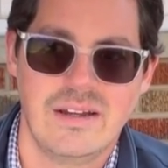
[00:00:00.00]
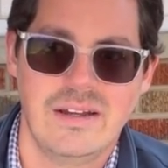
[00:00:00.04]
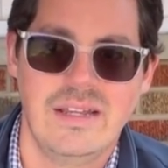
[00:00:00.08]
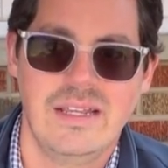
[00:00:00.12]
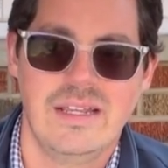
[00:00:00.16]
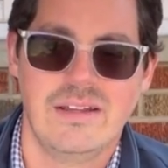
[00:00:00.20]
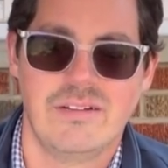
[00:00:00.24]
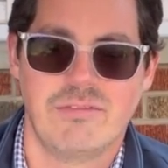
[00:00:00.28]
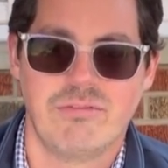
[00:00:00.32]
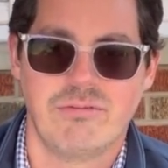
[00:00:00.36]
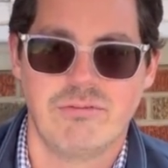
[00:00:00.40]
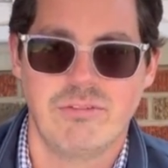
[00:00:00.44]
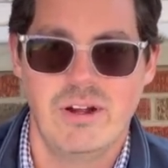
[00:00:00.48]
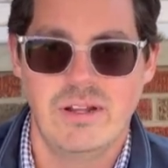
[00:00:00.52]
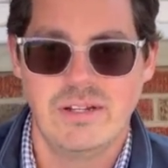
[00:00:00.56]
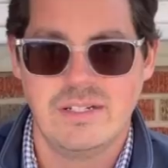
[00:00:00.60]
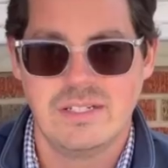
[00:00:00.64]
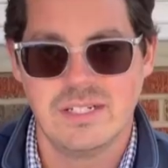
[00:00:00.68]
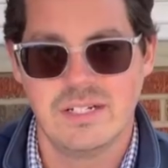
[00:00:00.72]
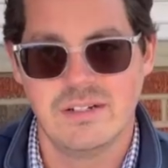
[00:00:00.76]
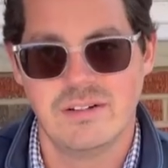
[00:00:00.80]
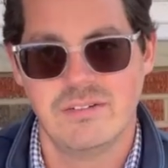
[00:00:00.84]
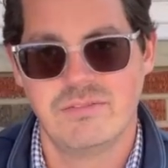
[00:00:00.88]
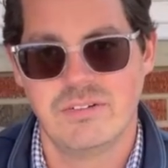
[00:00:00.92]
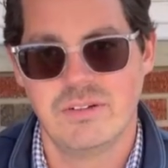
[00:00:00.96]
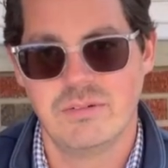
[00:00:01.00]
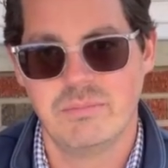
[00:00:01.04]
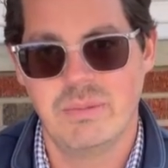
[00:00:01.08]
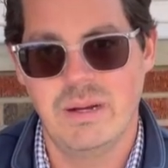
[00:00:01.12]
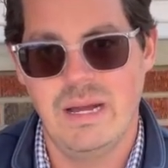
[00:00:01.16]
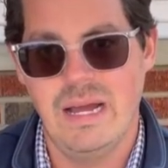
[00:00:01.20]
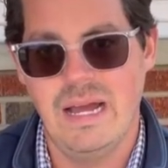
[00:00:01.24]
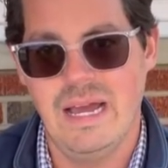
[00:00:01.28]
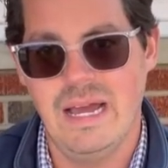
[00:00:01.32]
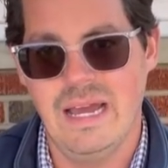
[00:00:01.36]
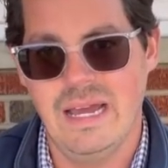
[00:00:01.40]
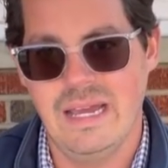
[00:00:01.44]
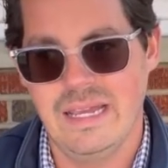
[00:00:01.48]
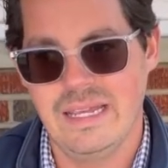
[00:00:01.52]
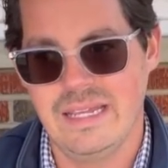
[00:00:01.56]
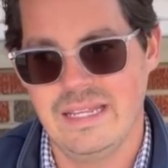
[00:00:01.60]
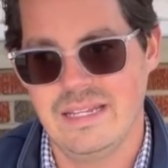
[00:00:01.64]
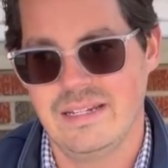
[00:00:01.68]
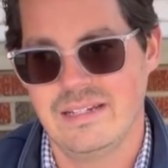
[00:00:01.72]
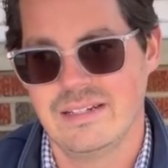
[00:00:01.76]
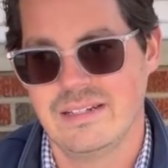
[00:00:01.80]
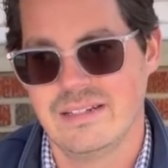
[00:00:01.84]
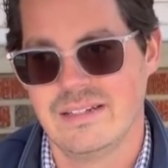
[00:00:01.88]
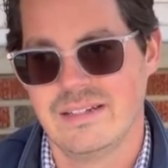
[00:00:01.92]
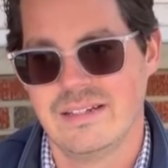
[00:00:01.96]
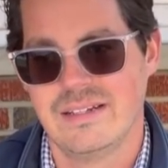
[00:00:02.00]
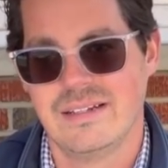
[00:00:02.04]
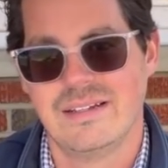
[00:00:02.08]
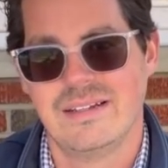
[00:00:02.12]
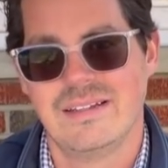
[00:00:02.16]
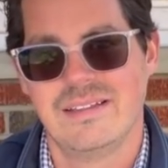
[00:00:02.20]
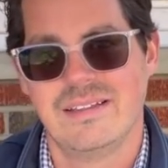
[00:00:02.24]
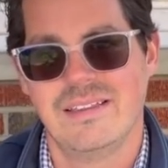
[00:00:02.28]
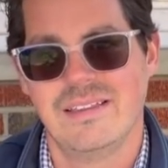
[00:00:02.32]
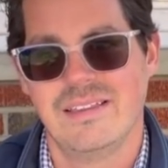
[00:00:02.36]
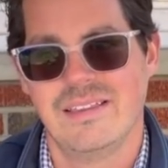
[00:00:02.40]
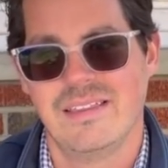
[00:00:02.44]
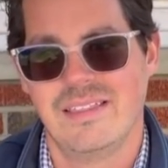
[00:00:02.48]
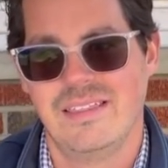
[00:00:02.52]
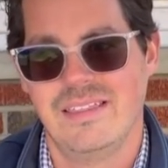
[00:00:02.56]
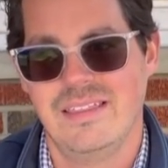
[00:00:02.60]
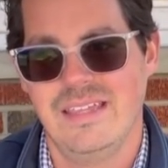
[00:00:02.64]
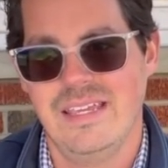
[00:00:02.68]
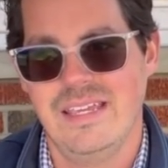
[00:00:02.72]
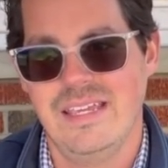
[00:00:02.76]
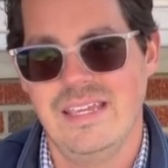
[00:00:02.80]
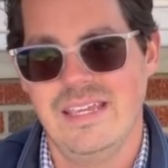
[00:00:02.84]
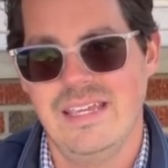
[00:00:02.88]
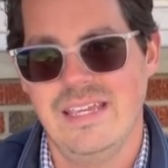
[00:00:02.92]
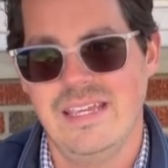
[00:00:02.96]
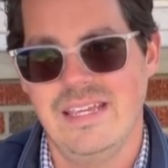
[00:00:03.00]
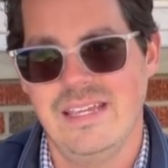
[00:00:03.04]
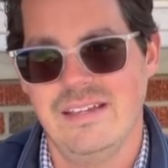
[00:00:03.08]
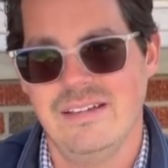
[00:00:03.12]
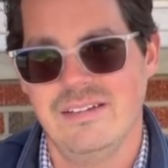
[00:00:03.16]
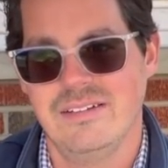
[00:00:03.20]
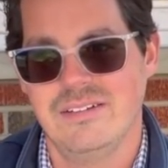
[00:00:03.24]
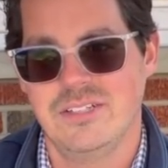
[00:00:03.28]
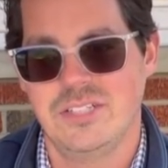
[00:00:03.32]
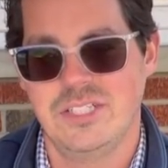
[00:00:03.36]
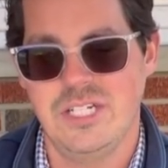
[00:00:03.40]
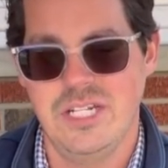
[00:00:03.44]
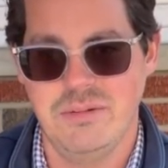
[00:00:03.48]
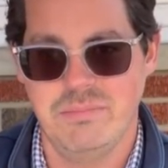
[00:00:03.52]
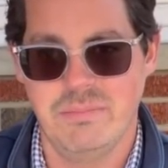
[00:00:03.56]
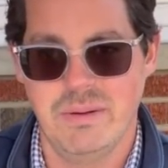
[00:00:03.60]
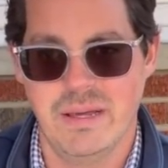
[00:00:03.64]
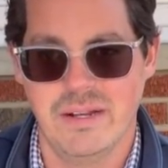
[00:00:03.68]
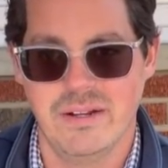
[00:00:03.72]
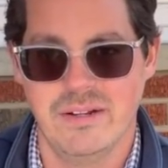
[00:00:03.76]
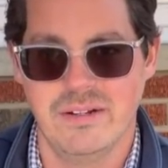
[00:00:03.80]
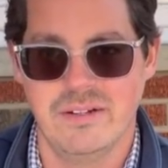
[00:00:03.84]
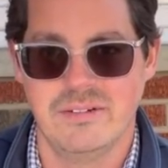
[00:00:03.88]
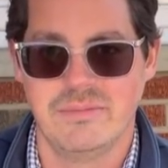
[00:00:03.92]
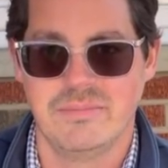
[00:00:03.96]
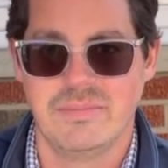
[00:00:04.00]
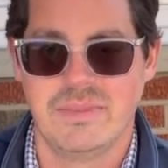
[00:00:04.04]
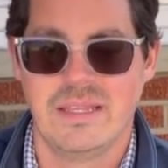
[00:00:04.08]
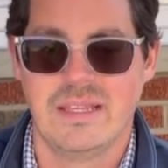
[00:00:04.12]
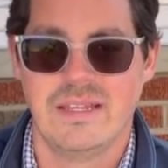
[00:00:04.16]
in front of and behind the sheet metal.